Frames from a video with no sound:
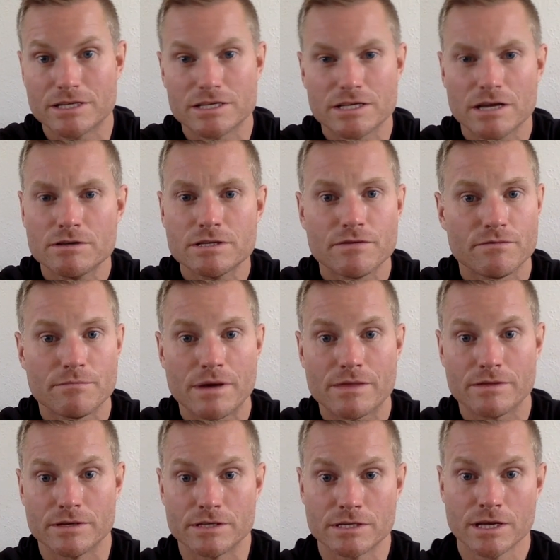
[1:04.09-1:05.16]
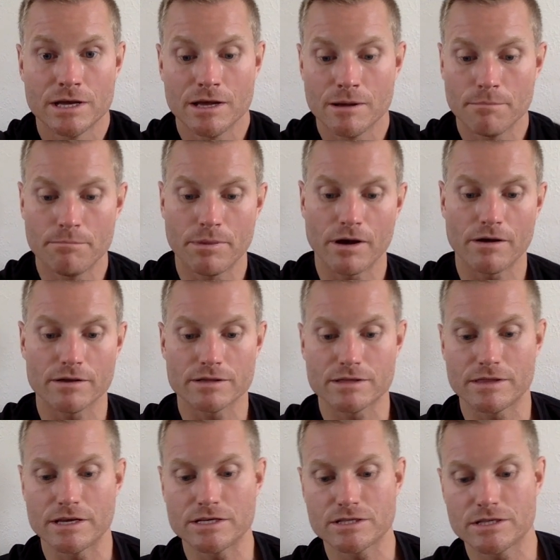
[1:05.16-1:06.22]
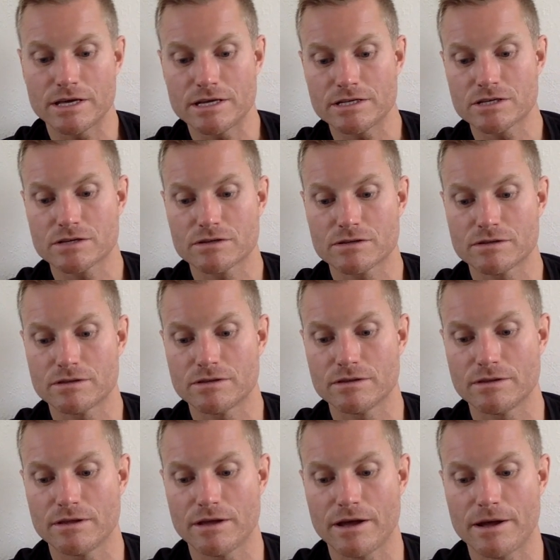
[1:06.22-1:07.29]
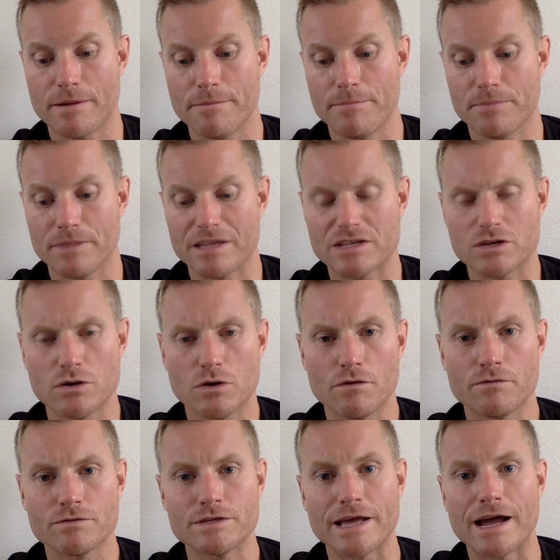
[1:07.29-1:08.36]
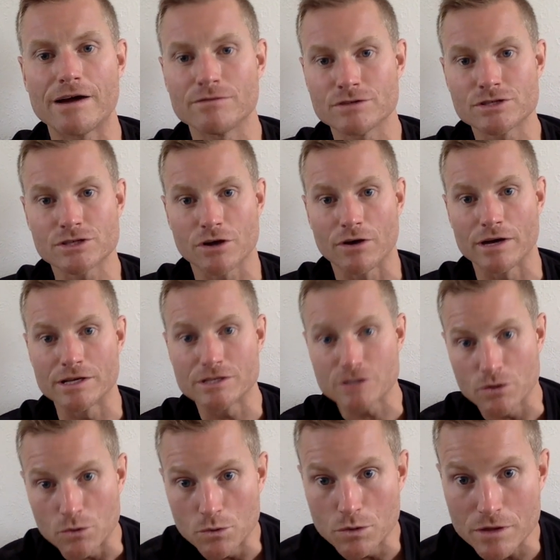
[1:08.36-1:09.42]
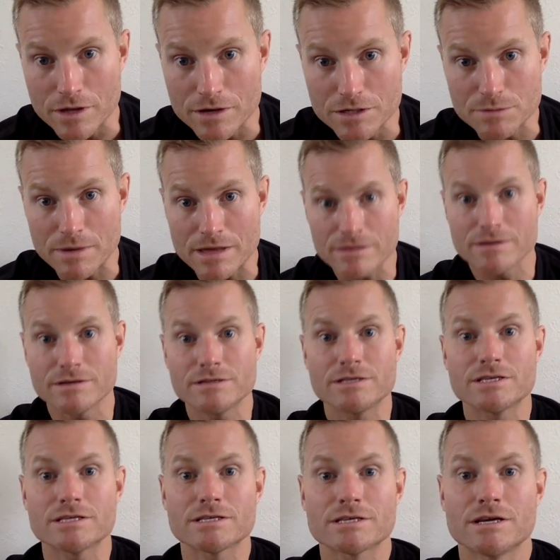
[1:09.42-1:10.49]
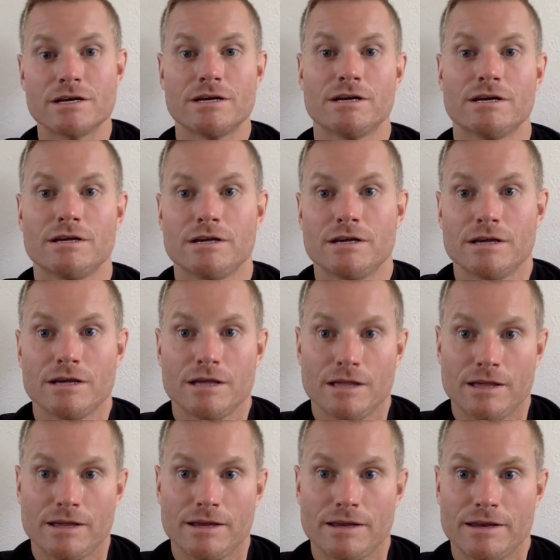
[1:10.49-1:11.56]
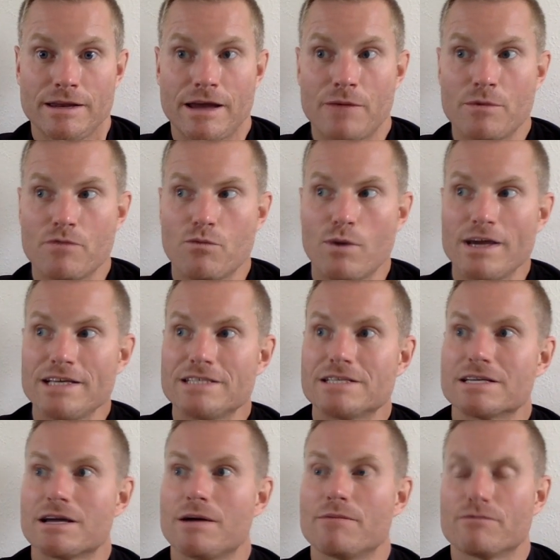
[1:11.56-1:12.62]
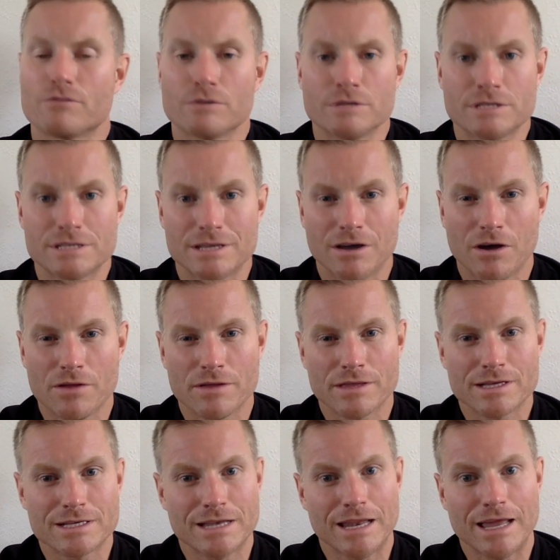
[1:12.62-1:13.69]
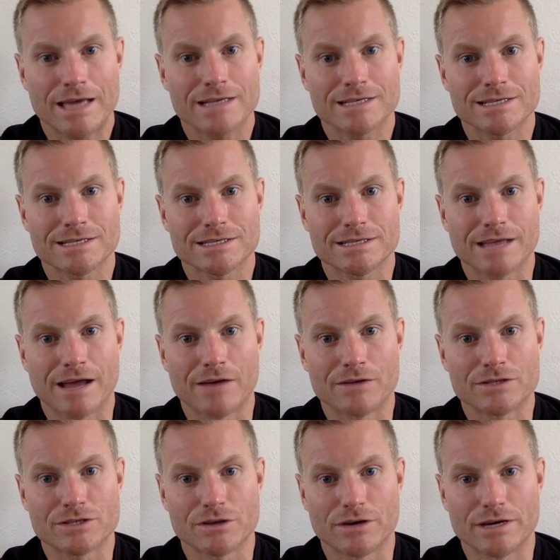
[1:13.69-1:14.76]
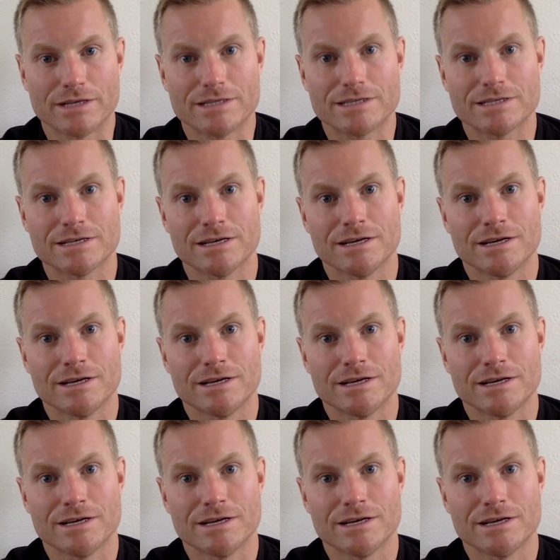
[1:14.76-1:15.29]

There's loads of different methods, but there's a lot of downsides to all of those methods. Now, with waist circumference, I think there's less downsides.